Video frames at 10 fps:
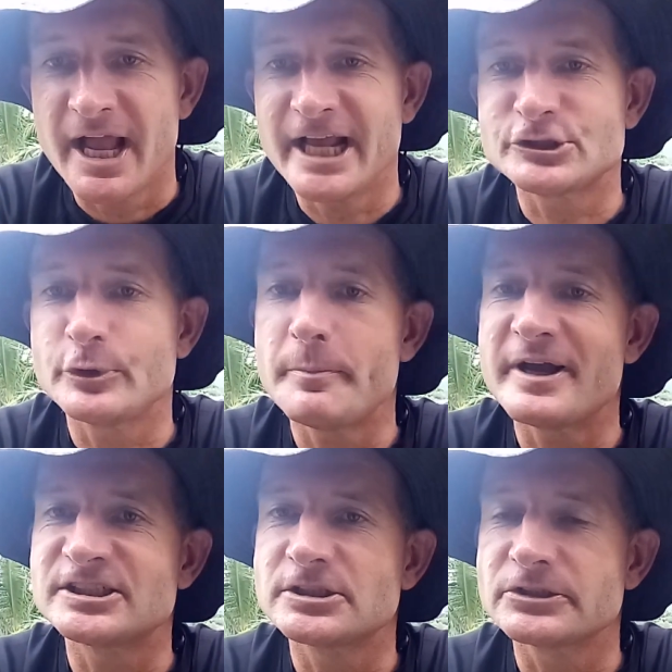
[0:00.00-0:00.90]
as we
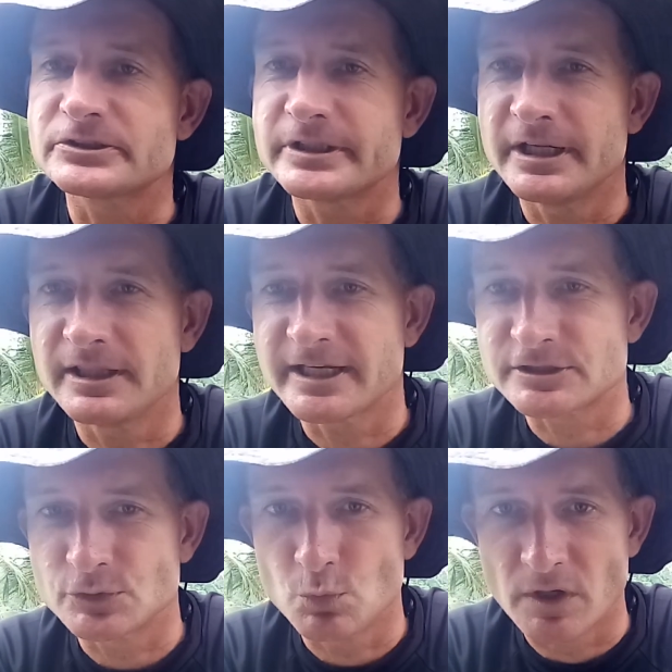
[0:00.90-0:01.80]
measured it in
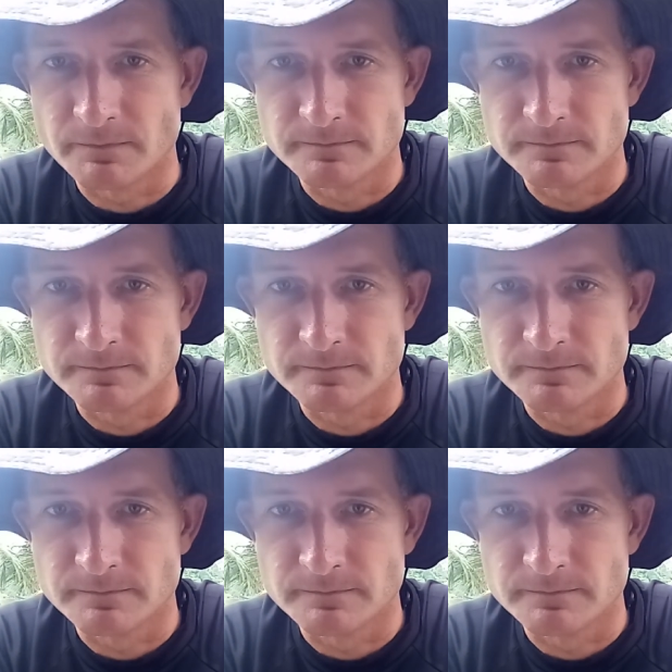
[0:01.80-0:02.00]
lesson 1.